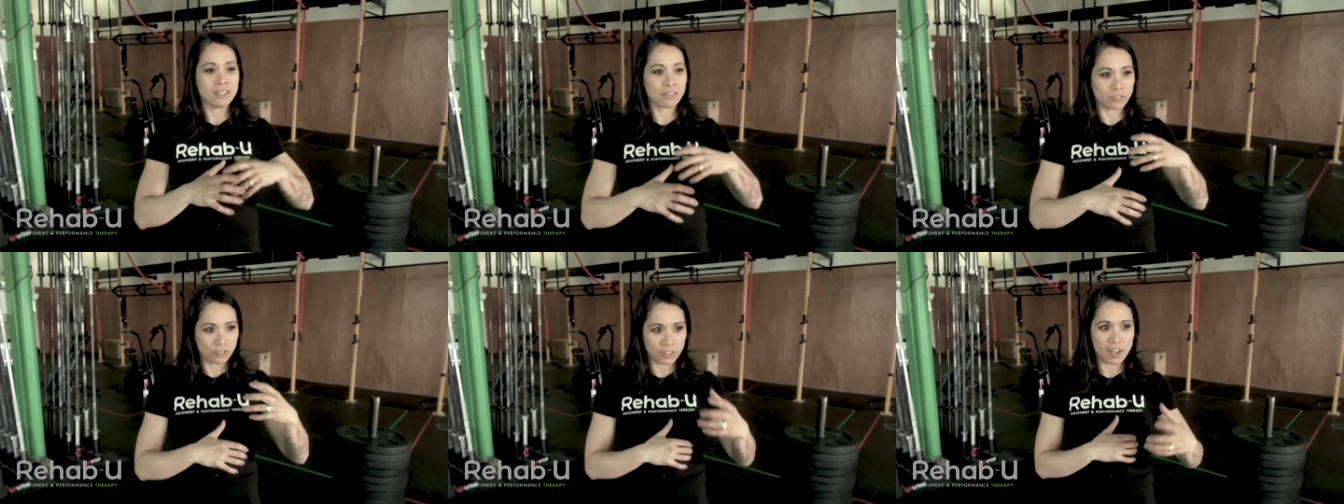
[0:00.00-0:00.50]

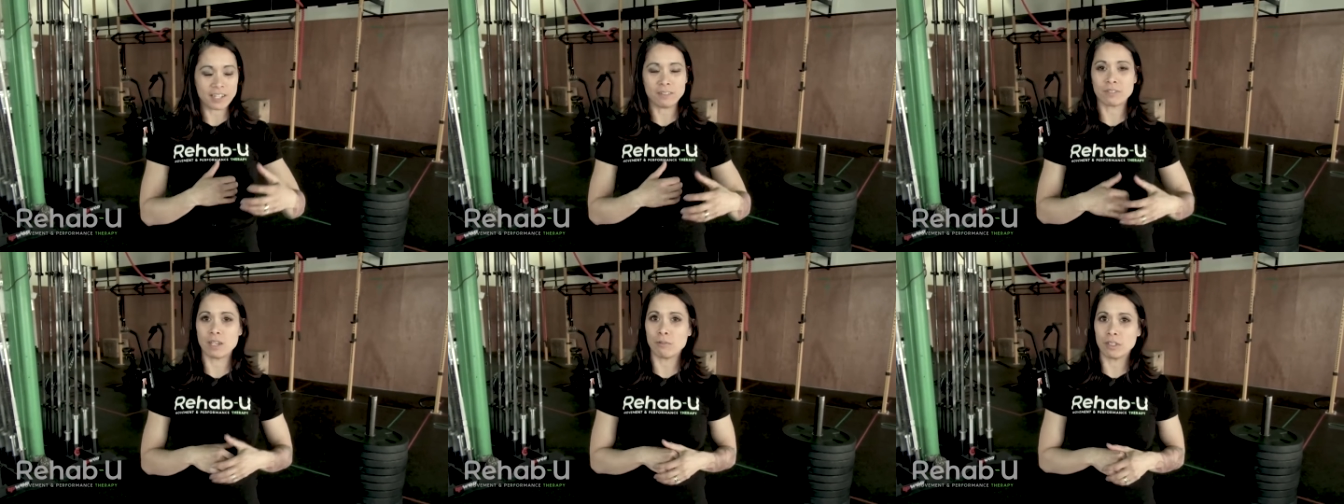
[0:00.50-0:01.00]
So to kind
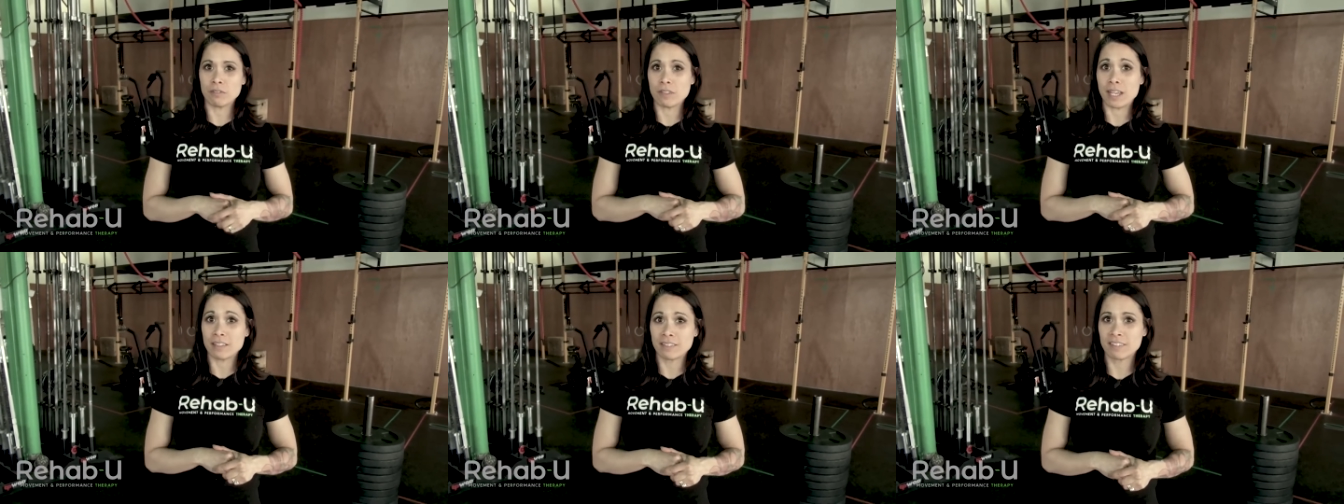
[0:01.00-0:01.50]
of get rid of
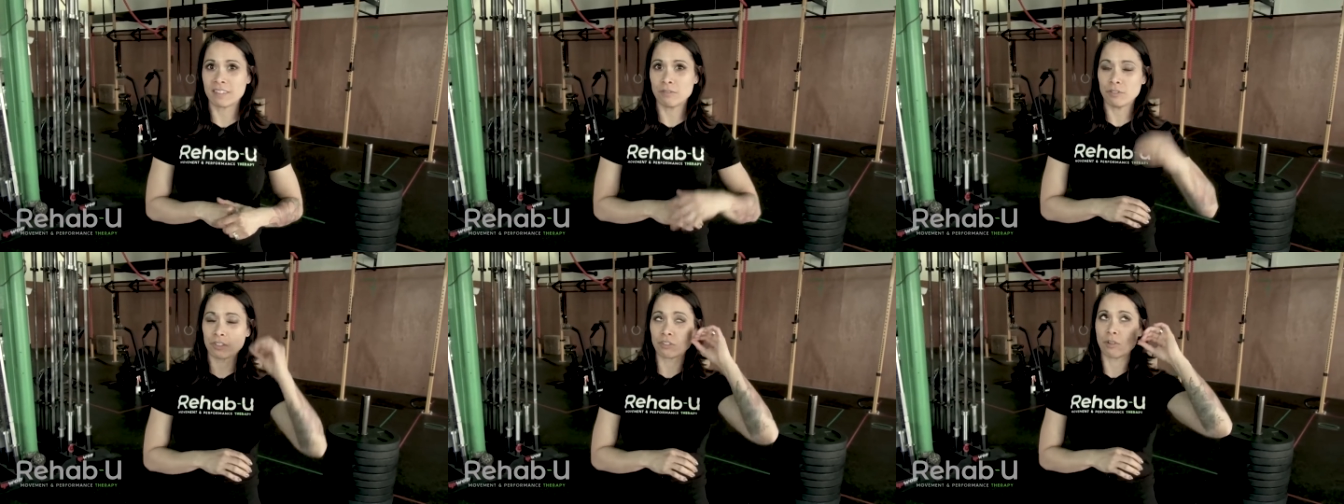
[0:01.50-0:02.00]
that
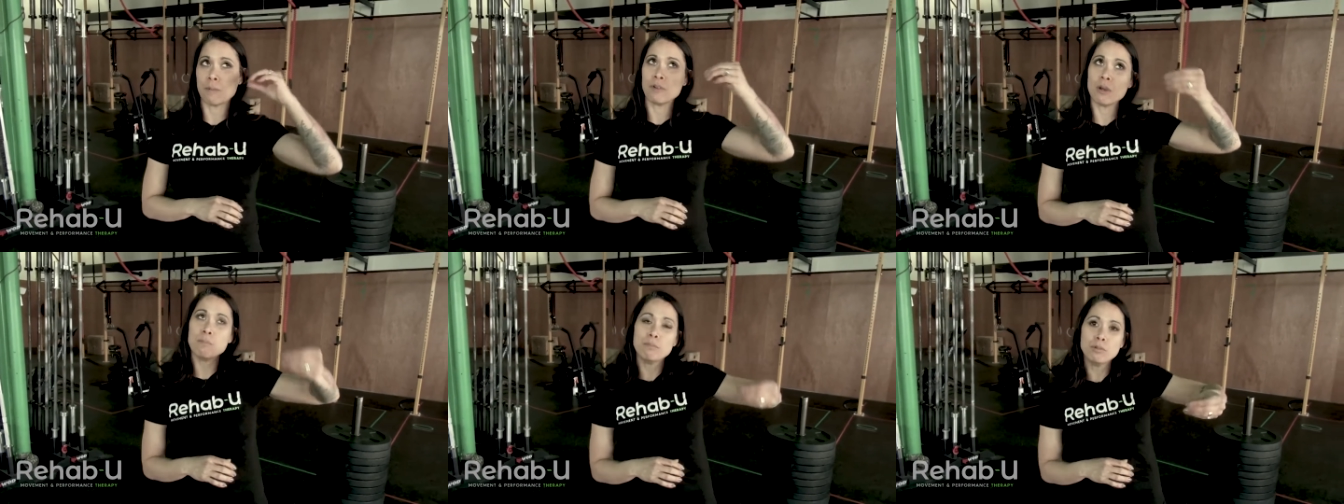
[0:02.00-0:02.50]
stiffness, so I'm
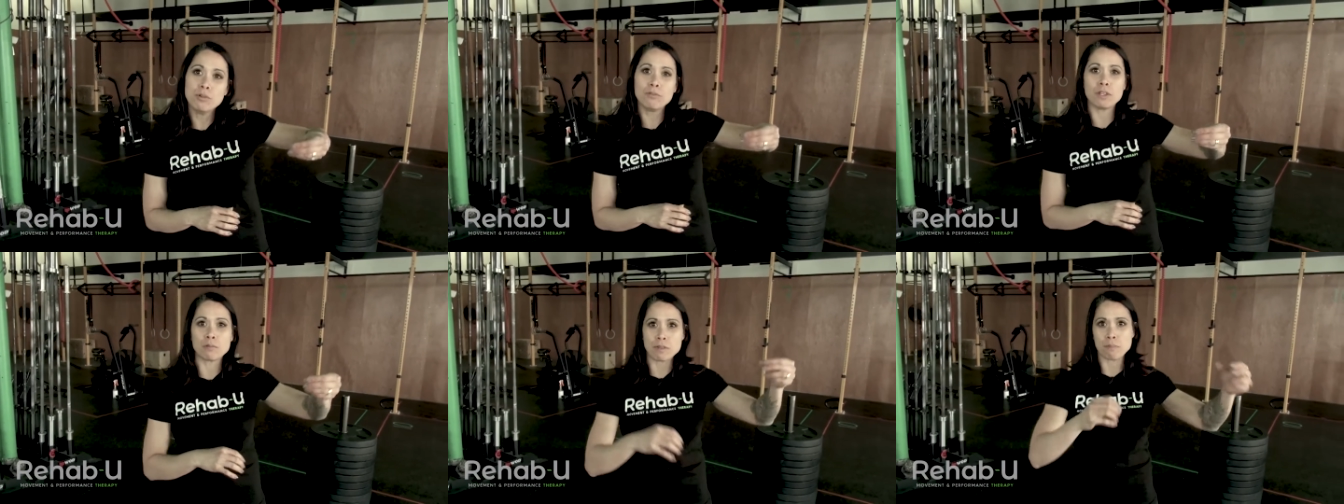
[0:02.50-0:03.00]
not
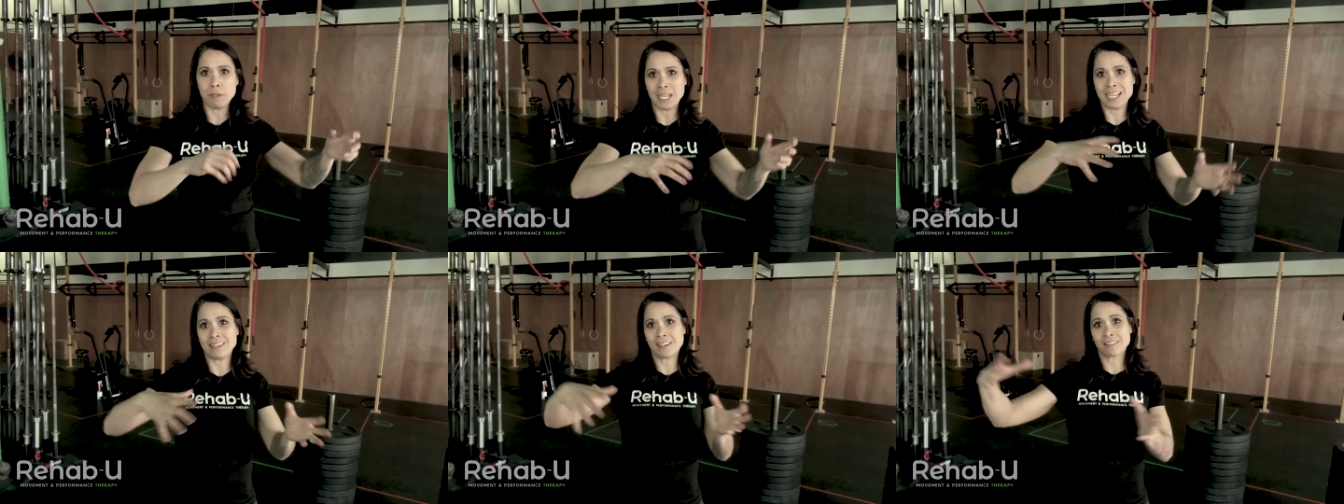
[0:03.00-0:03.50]
moving with
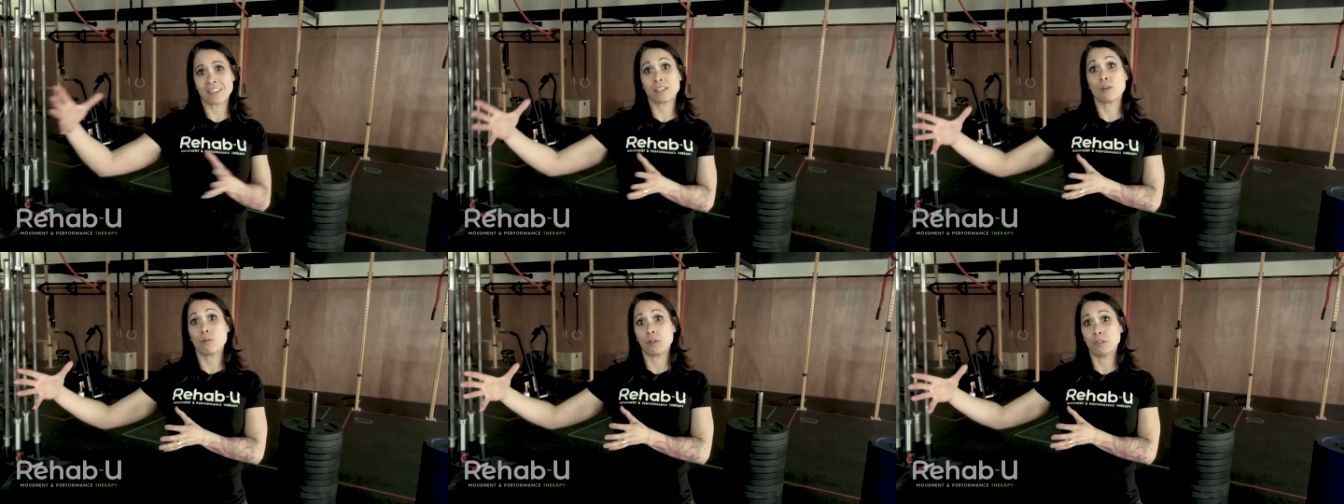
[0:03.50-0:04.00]
pain as I
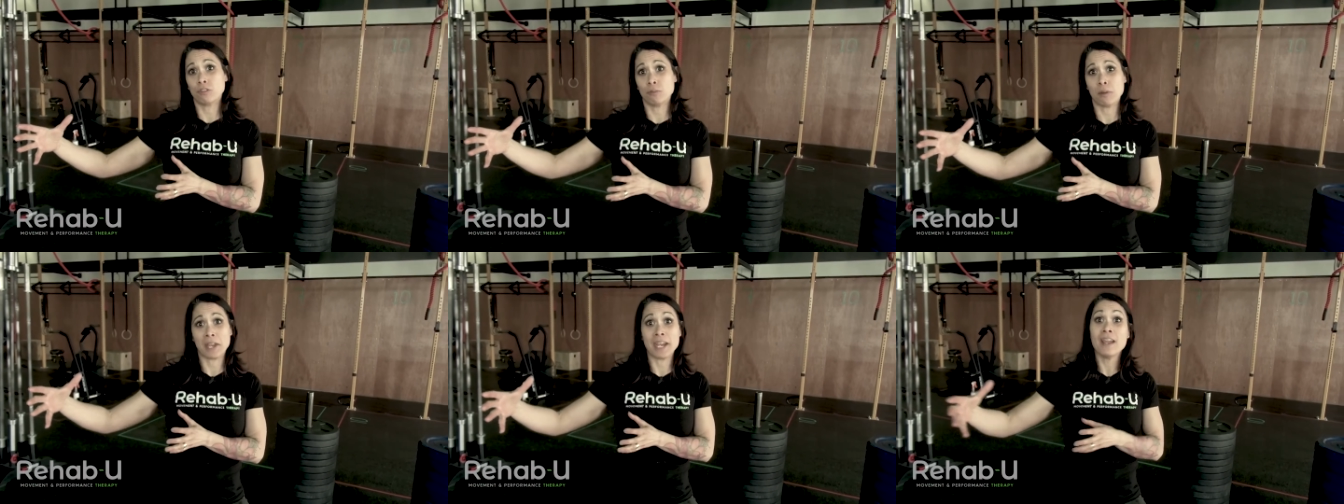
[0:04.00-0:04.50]
go into
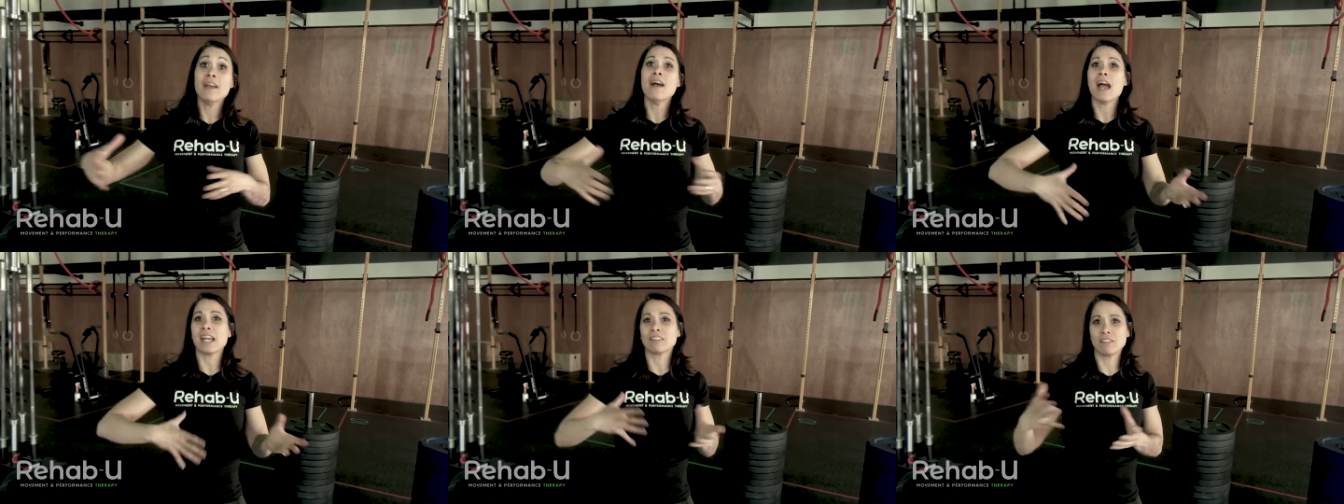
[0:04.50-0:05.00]
my
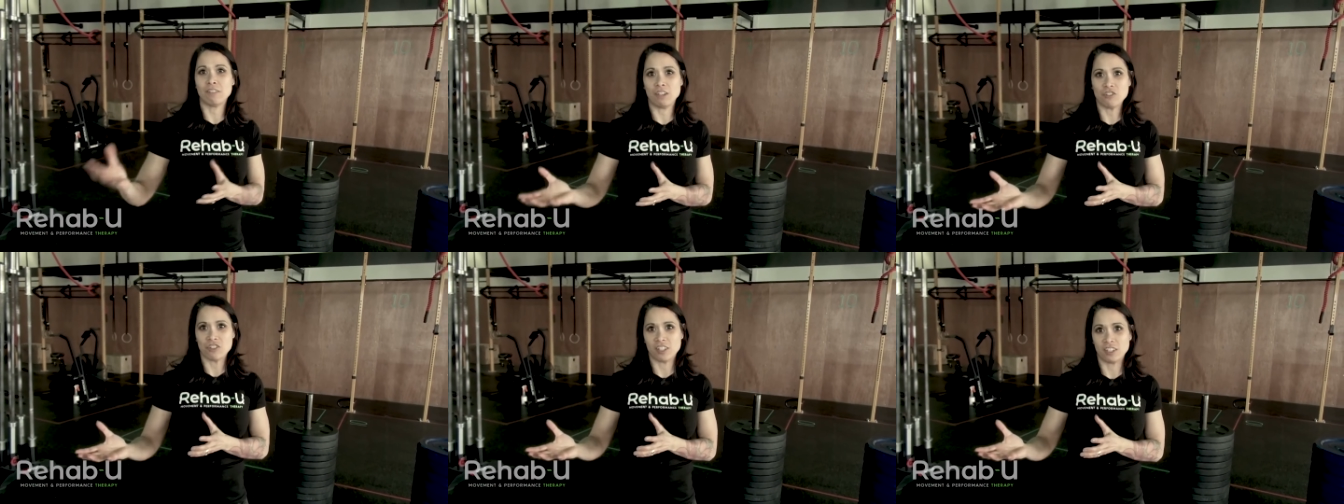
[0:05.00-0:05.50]

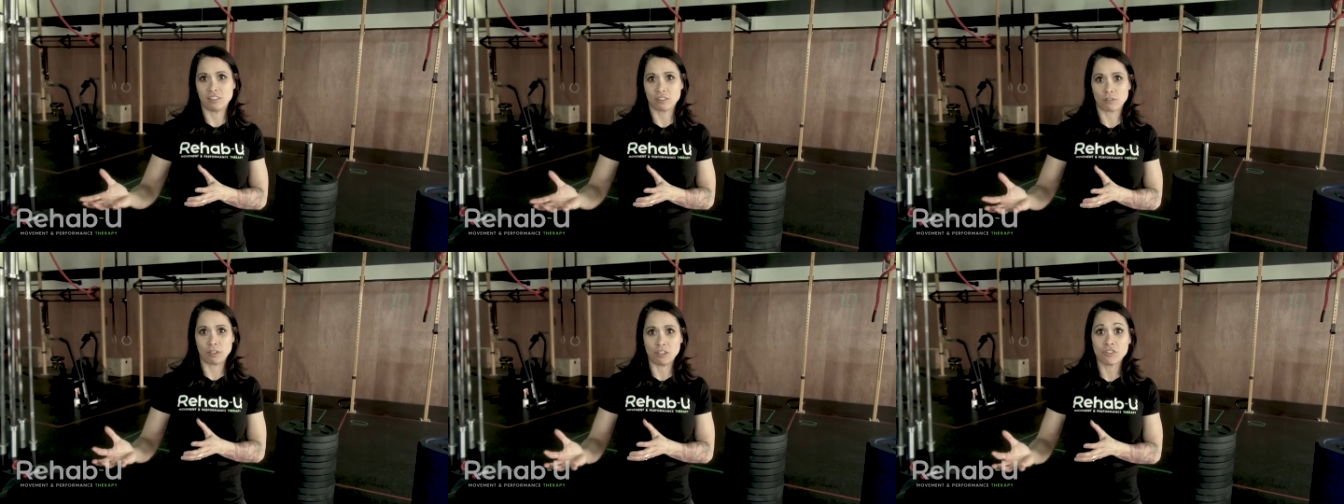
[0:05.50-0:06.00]
activation and
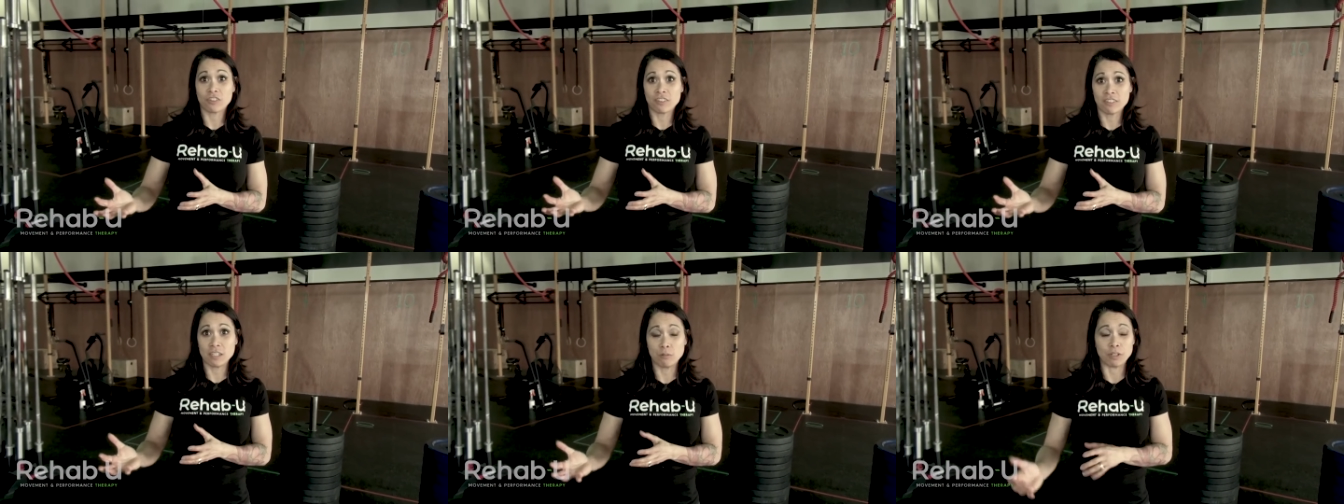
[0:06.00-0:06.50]
integration
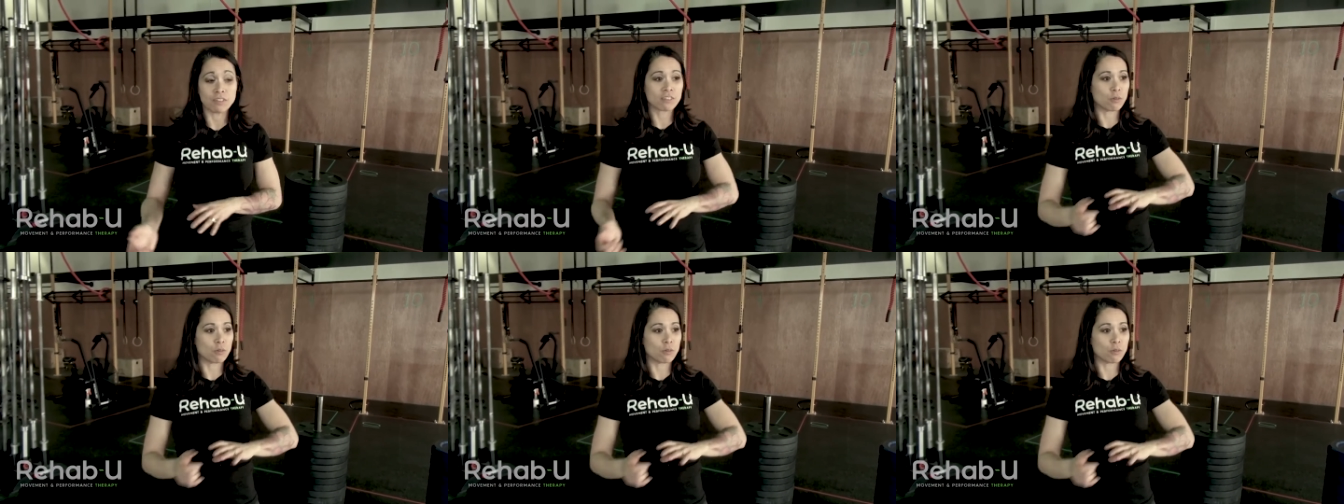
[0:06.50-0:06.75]
sequence.